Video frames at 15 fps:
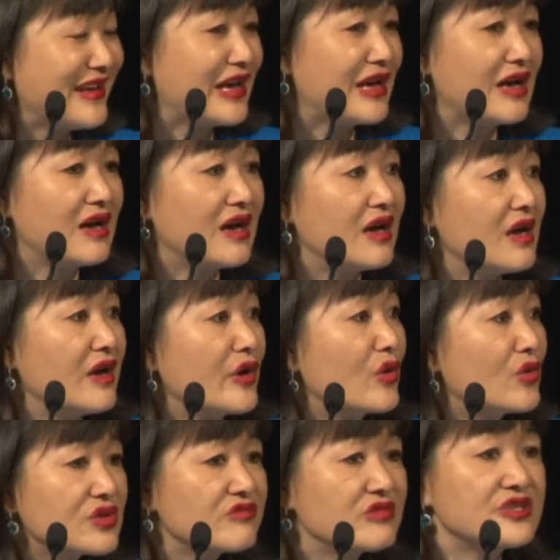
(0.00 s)

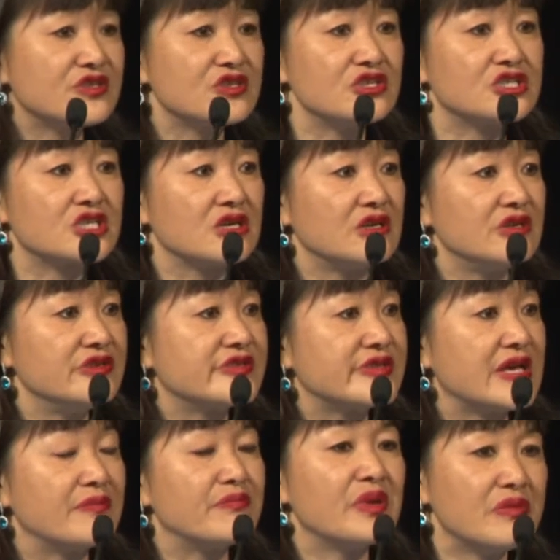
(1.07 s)
All the research shows
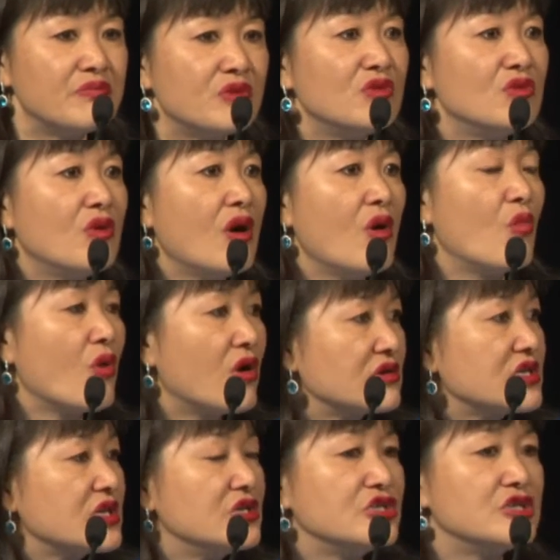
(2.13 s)
that people
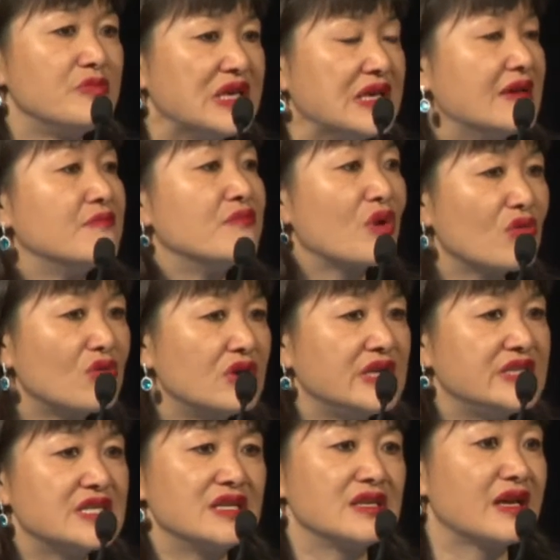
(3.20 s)
want to be
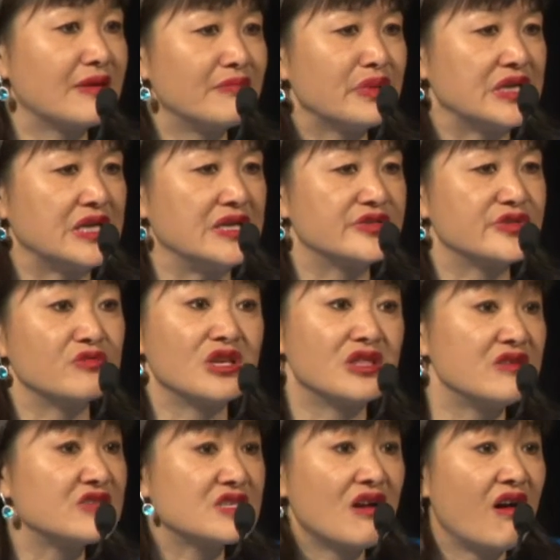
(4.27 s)
employed in companies where
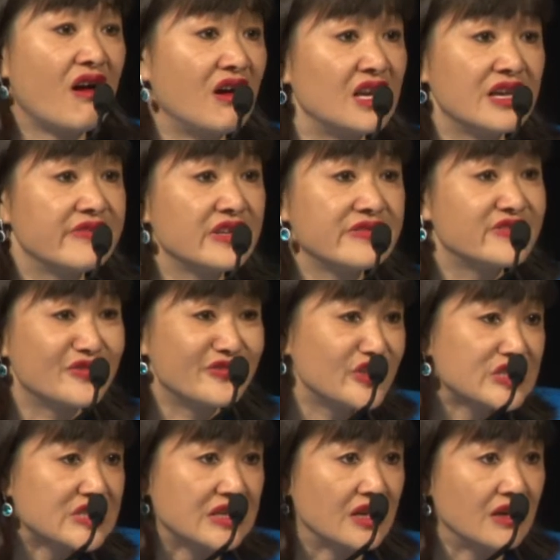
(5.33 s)
there's a high level of
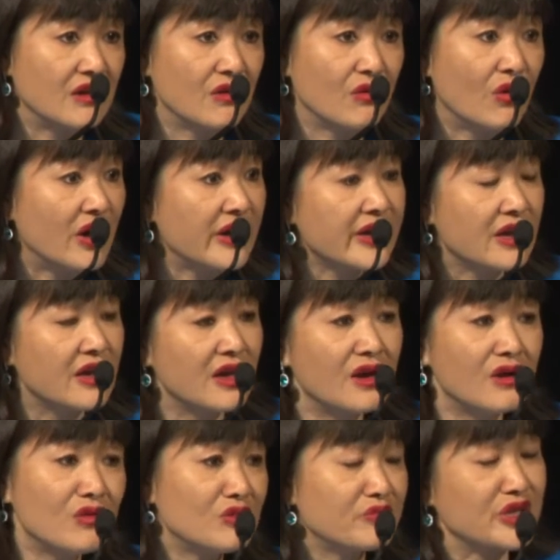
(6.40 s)
diversity. Why?
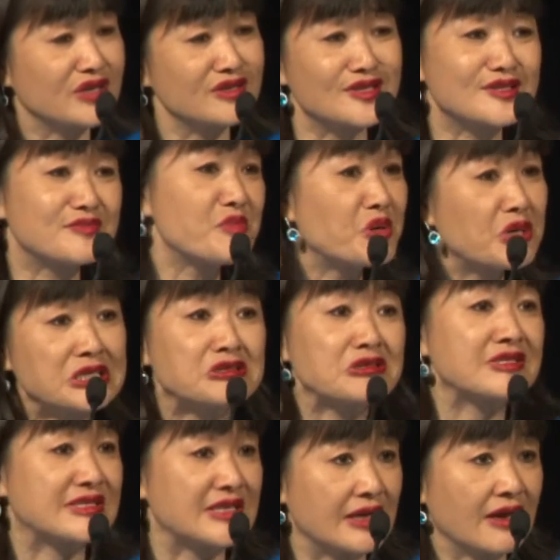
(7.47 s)
Well, because it's more
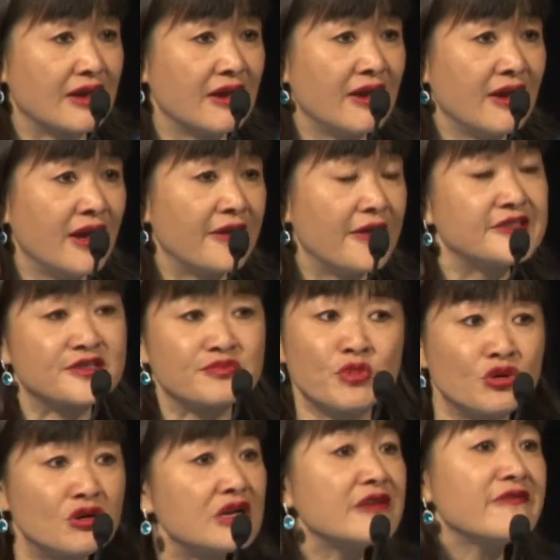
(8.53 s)
interesting, it's
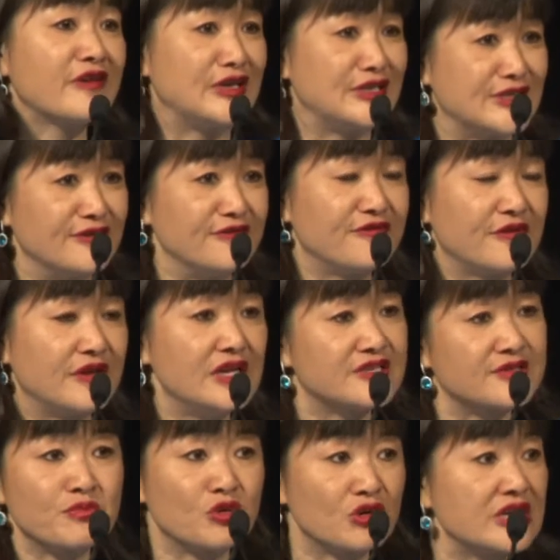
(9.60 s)
more innovative,
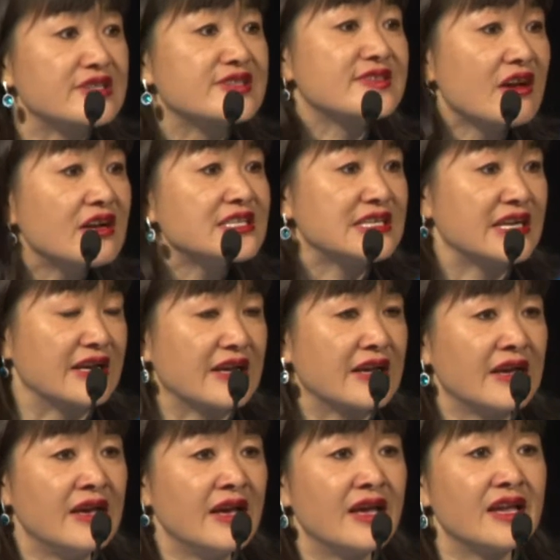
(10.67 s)
it's more exciting,
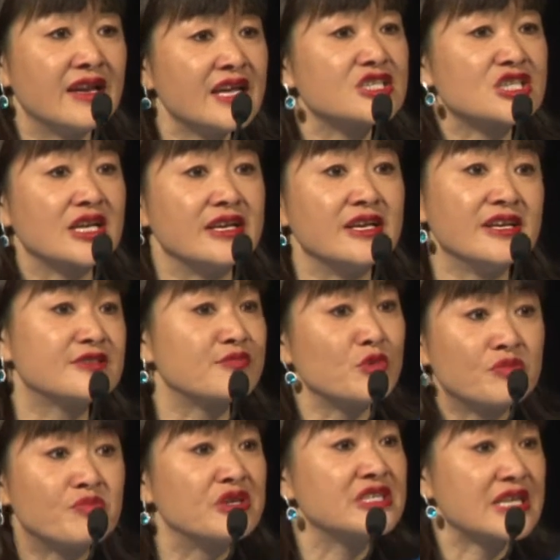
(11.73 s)
and actually it's
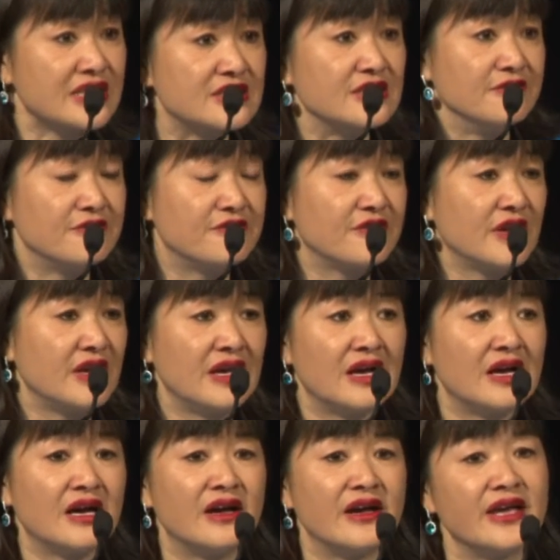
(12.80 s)
more productive.
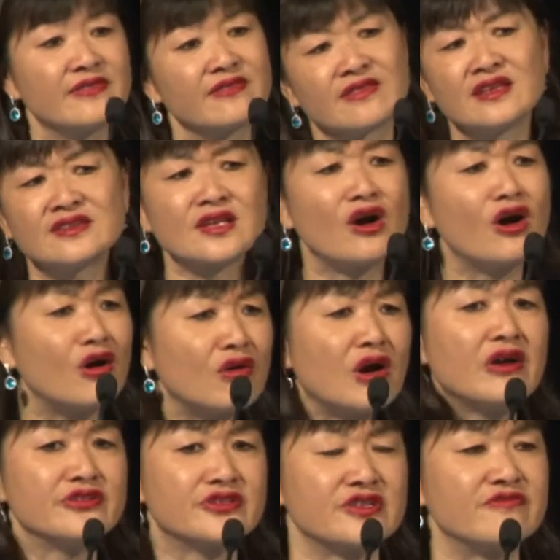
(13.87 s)
And there's a whole
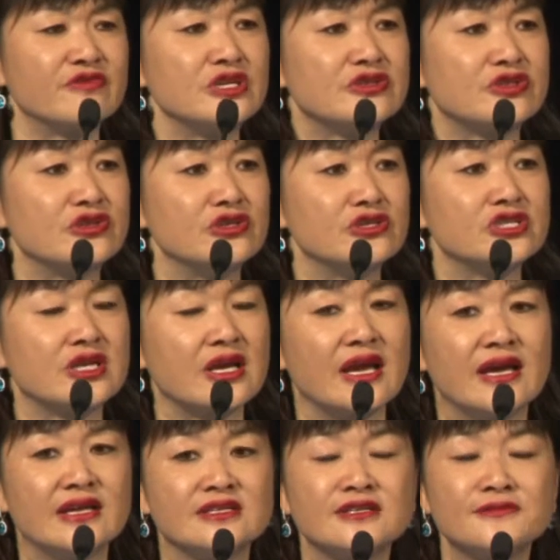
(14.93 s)
host of research,
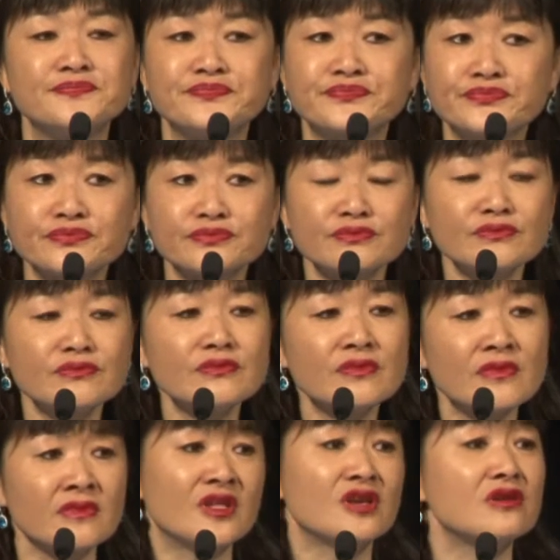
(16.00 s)
and
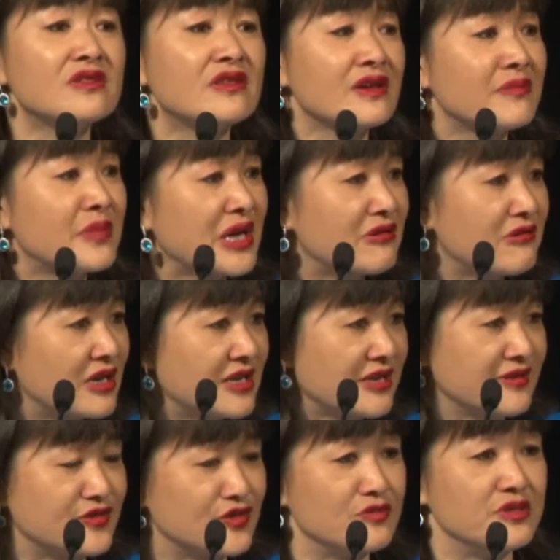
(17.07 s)
the good thing about writing
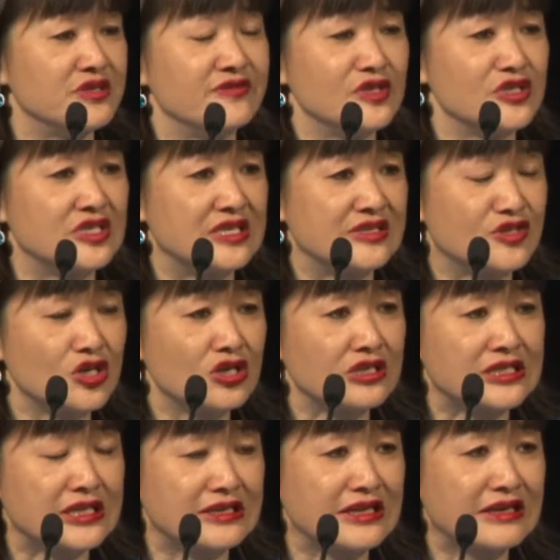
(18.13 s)
the super diversity
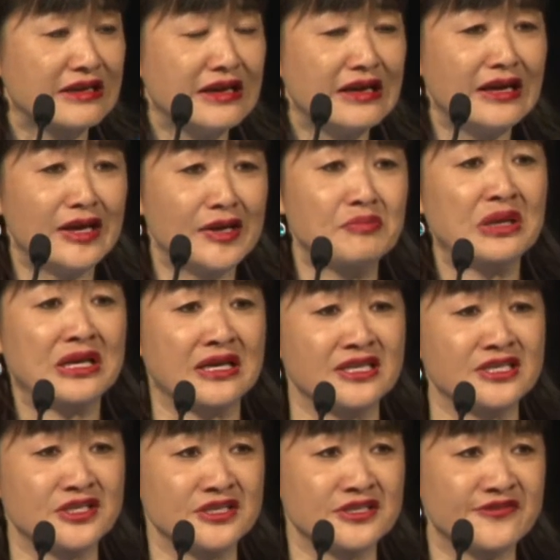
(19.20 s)
stocktake,
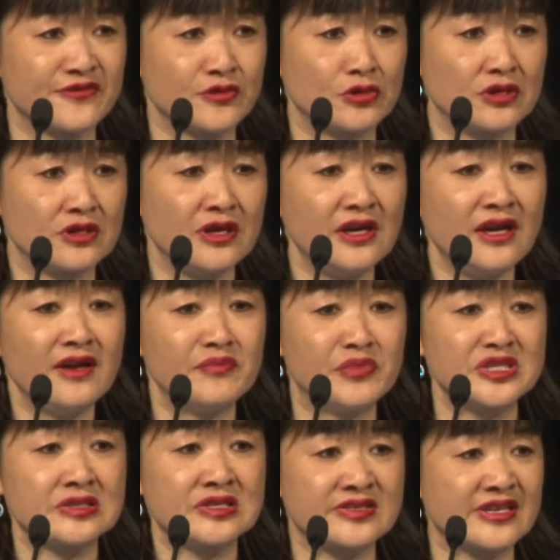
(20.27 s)
implications for
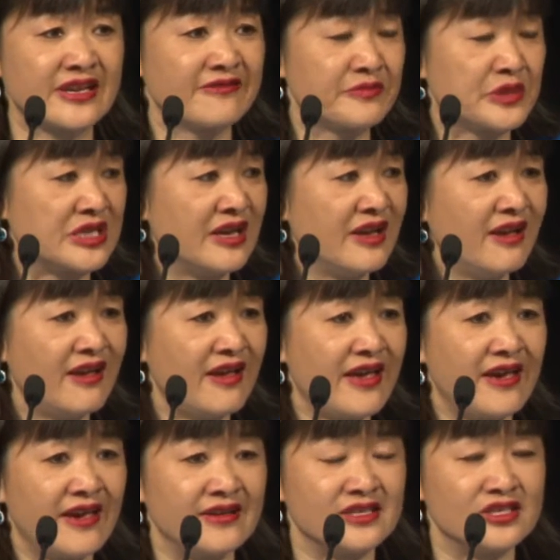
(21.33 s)
business, government,
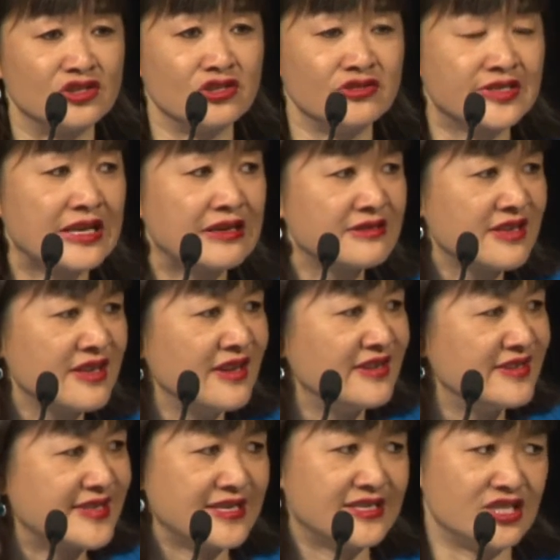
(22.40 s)
and New Zealand,
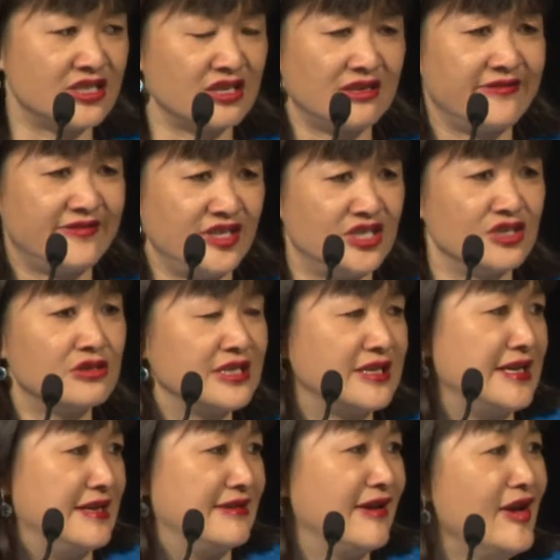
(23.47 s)
is that you don't have to do it
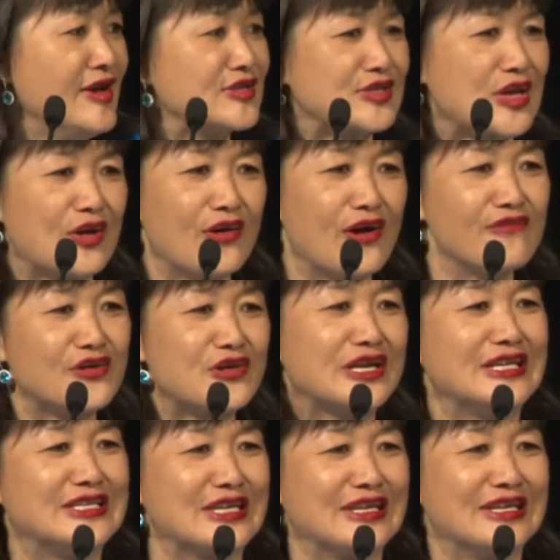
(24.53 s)
again. So I've
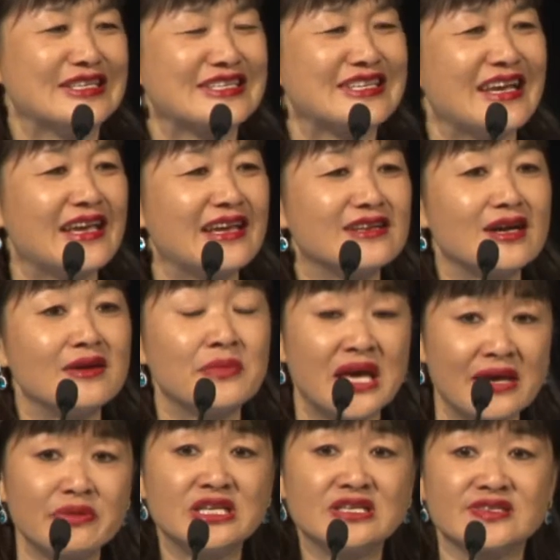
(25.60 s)
already done it, and I'm
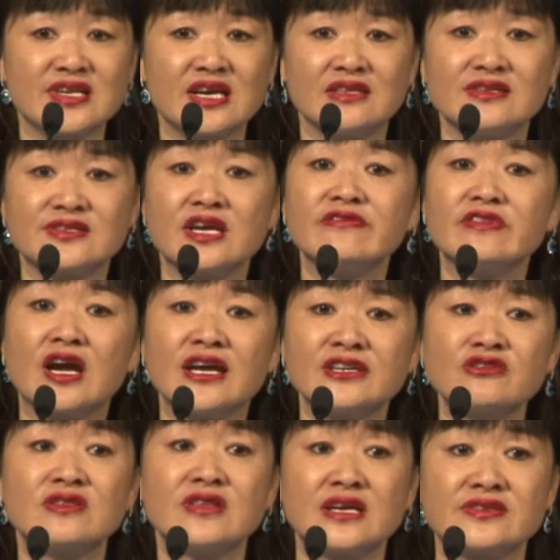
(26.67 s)
happy to say there's over
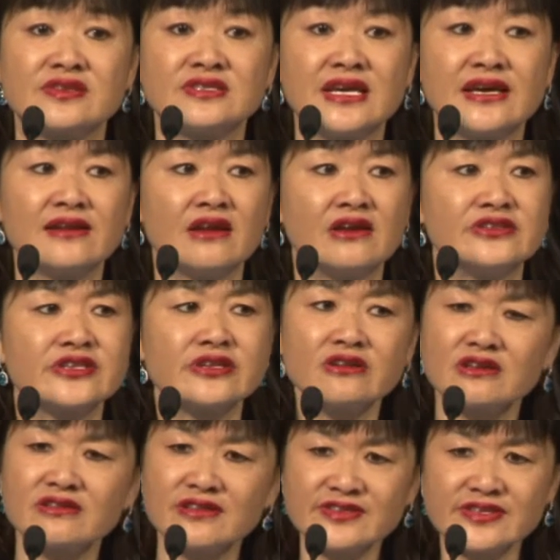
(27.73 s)
100,000 downloads.
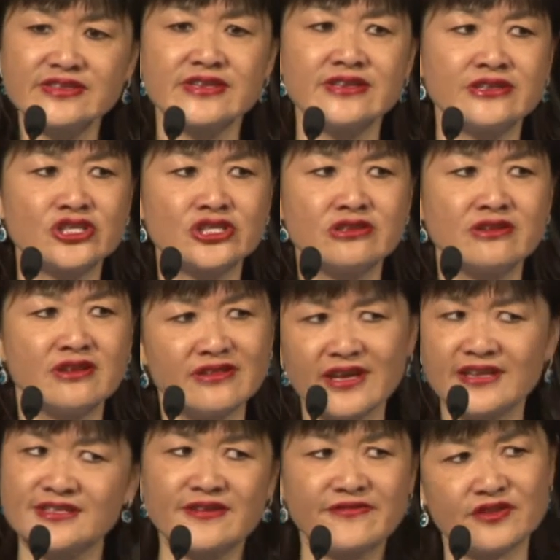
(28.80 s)
Look, this is an issue
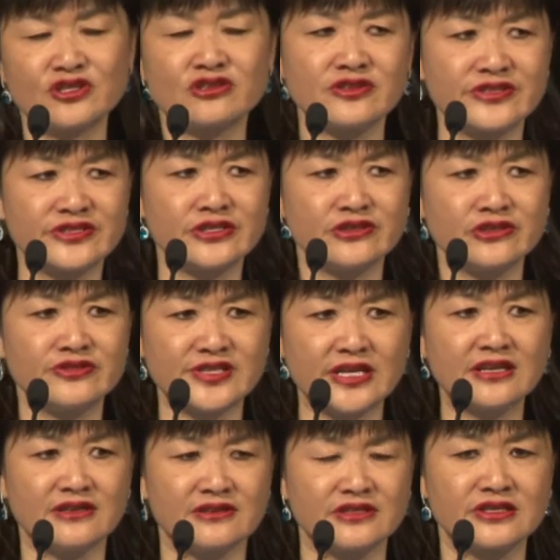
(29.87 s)
that's of interest to New
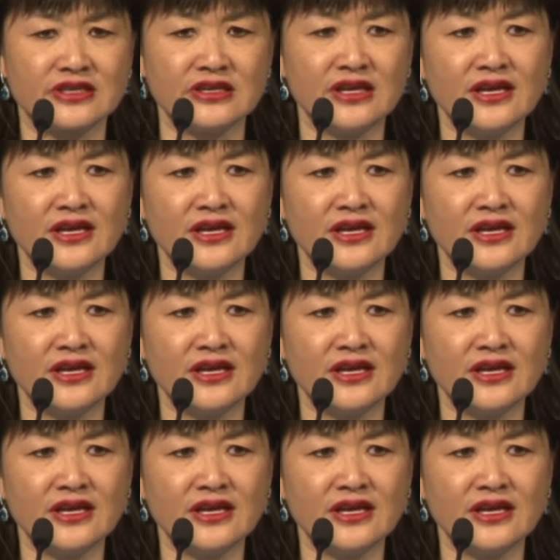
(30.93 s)
Zealand.